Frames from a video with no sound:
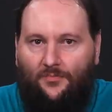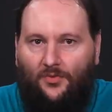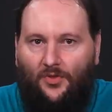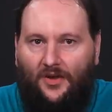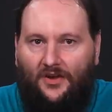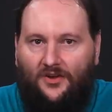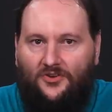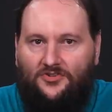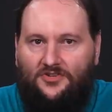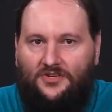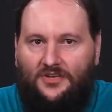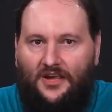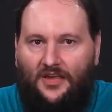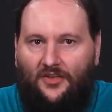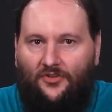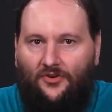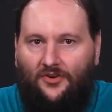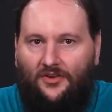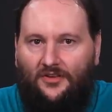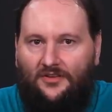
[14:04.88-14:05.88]
players
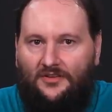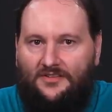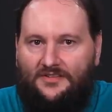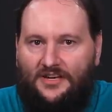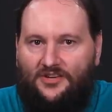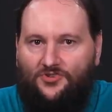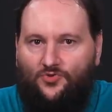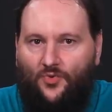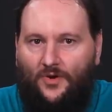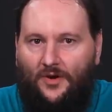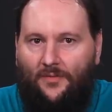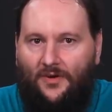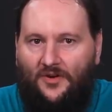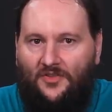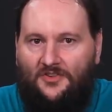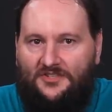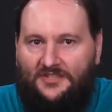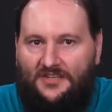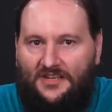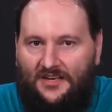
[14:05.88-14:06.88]
together at the Sanctuary by
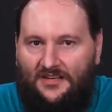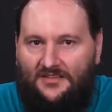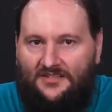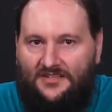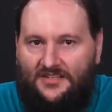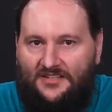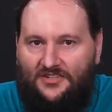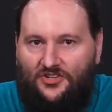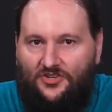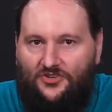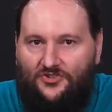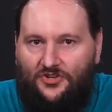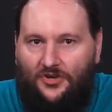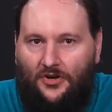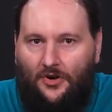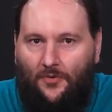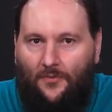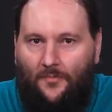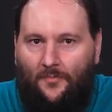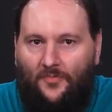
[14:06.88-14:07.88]
the Sea 6 years
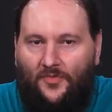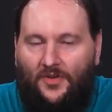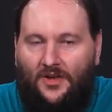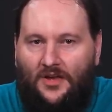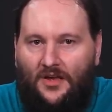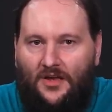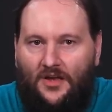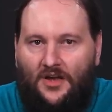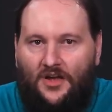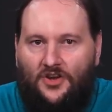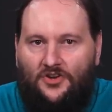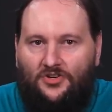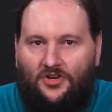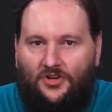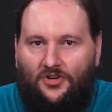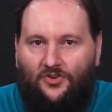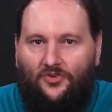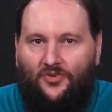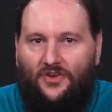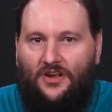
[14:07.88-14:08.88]
ago to
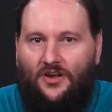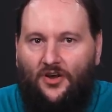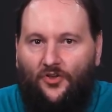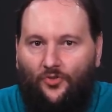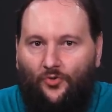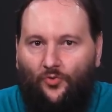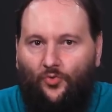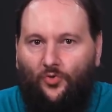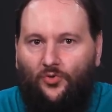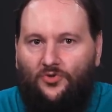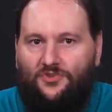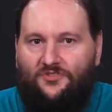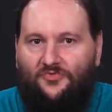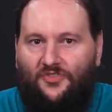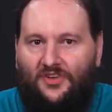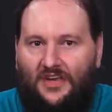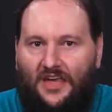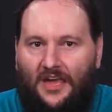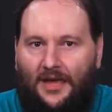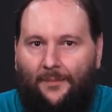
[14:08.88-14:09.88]
agree on the rules of
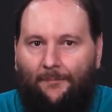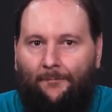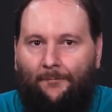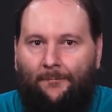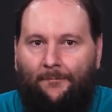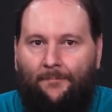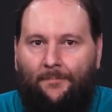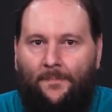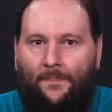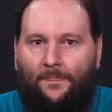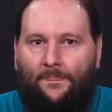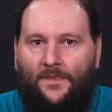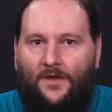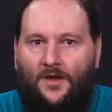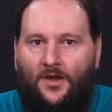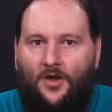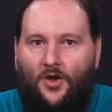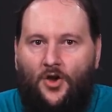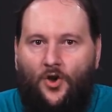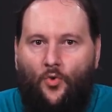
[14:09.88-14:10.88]
the game.
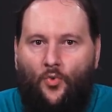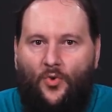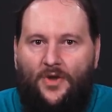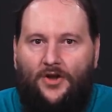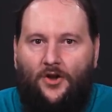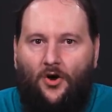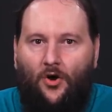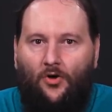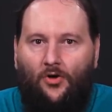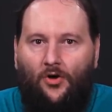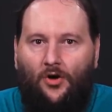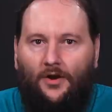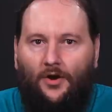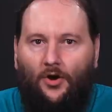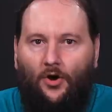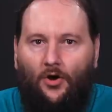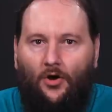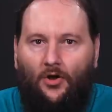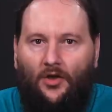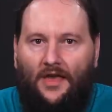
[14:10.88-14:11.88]
We call on
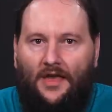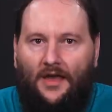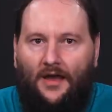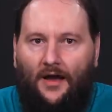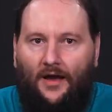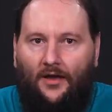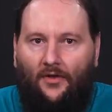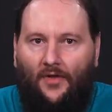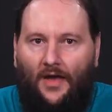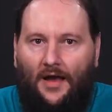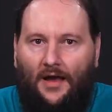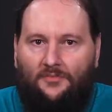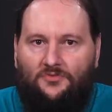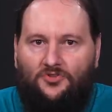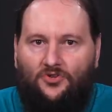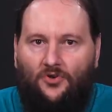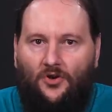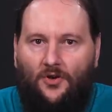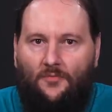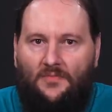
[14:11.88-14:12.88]
all AI
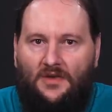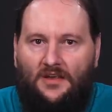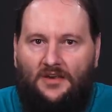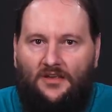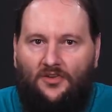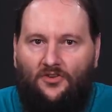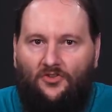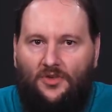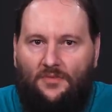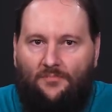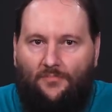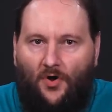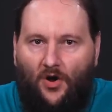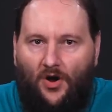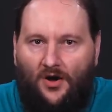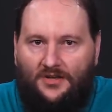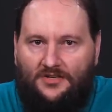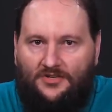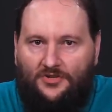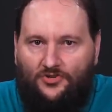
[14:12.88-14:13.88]
labs to immediately
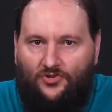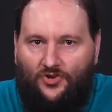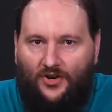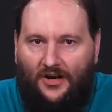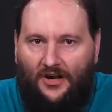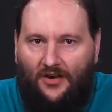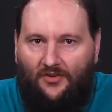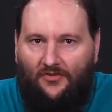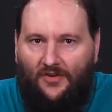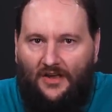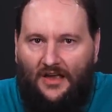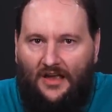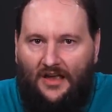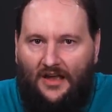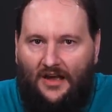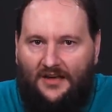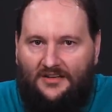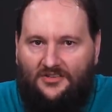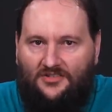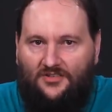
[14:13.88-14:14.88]
pause the training of
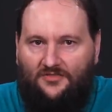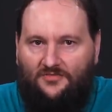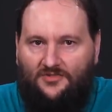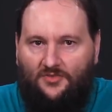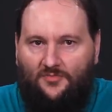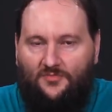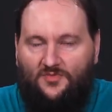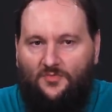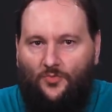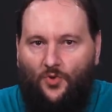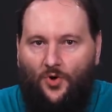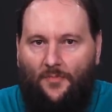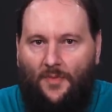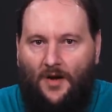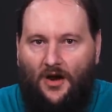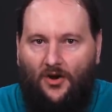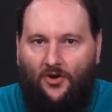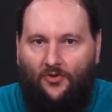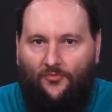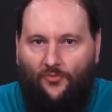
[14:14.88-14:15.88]
AI systems more
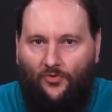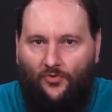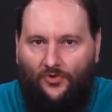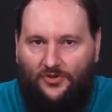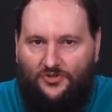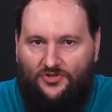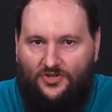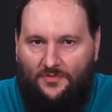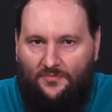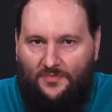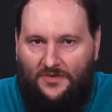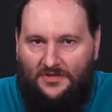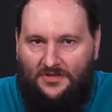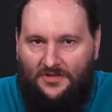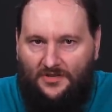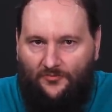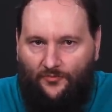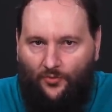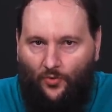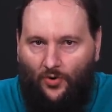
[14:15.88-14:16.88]
powerful than
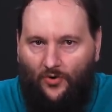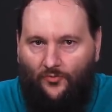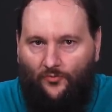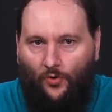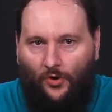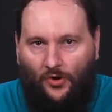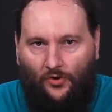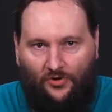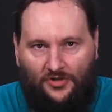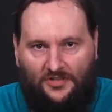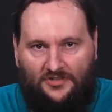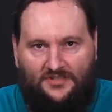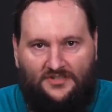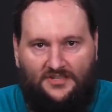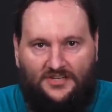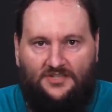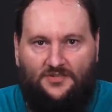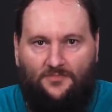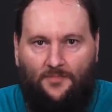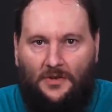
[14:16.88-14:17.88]
GPT-4 for at least
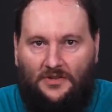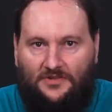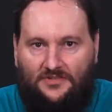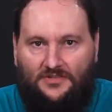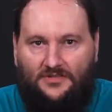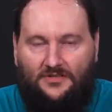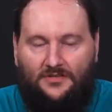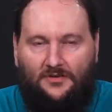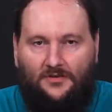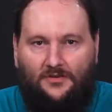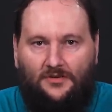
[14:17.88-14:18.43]
6 months.